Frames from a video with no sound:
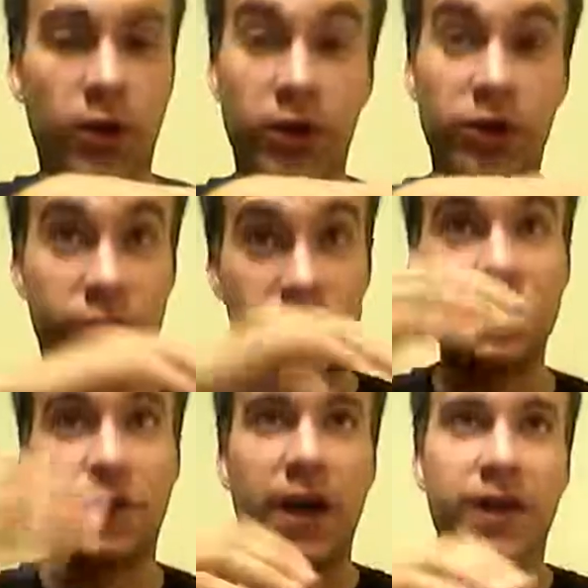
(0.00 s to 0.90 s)
a little
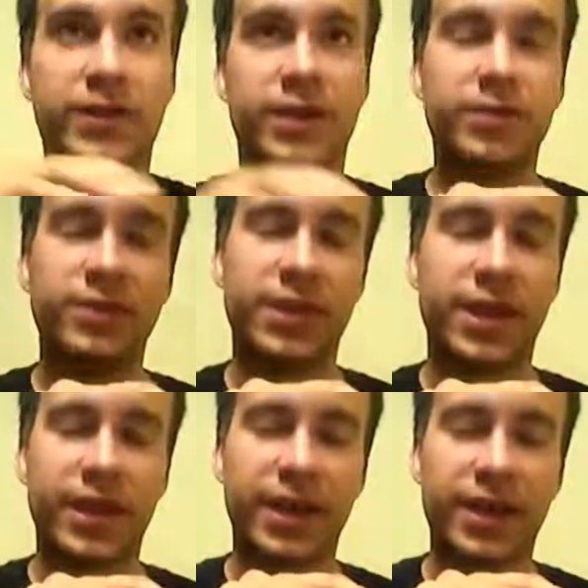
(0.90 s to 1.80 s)
too fast, I would
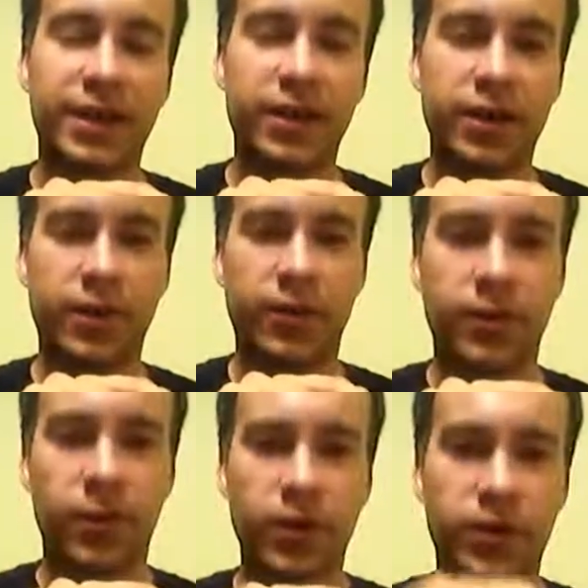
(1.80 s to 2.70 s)
say, and
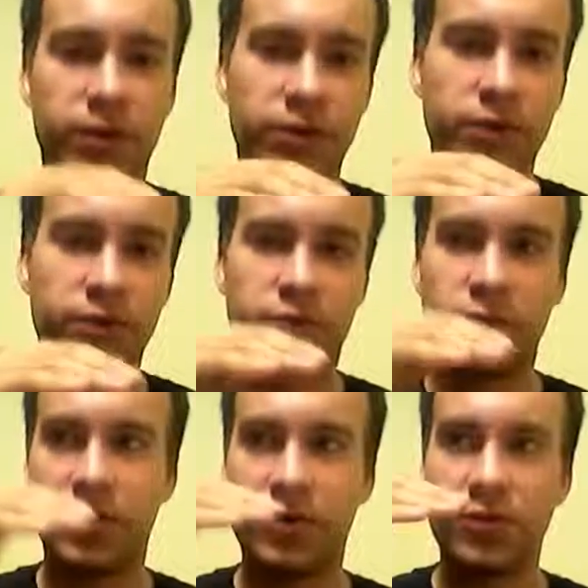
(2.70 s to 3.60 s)
went
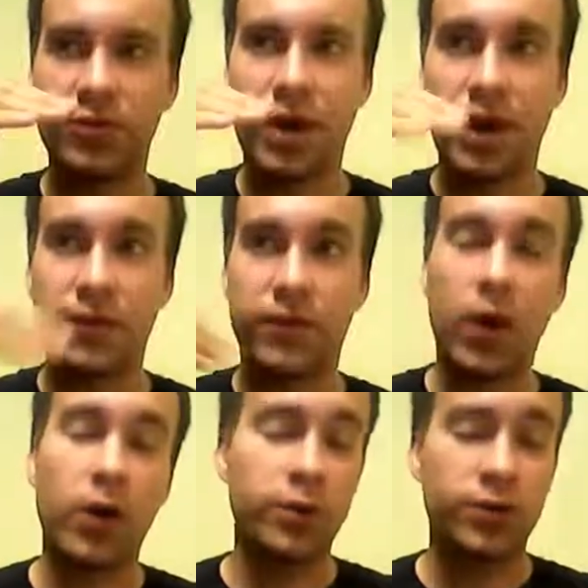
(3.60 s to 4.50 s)
straight to my
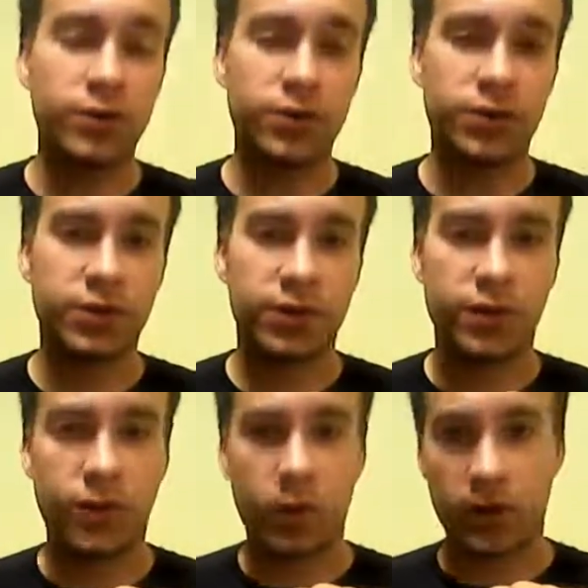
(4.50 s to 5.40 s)
father's
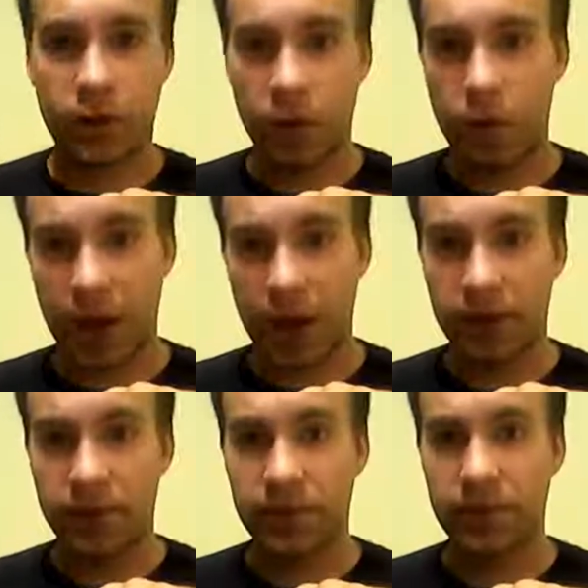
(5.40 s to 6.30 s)
.44
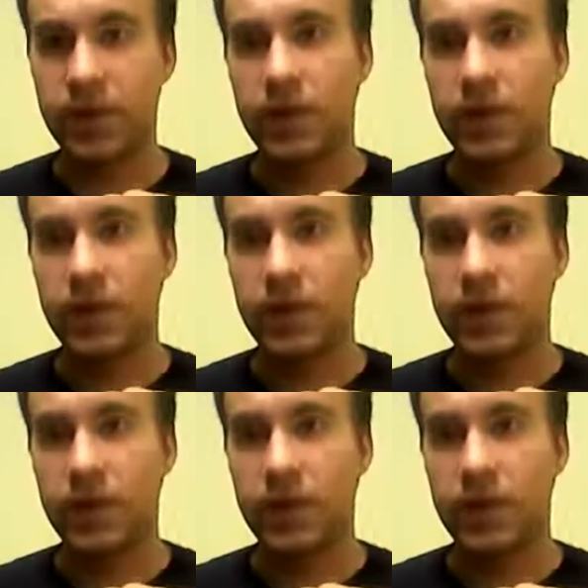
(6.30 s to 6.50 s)
Magnum,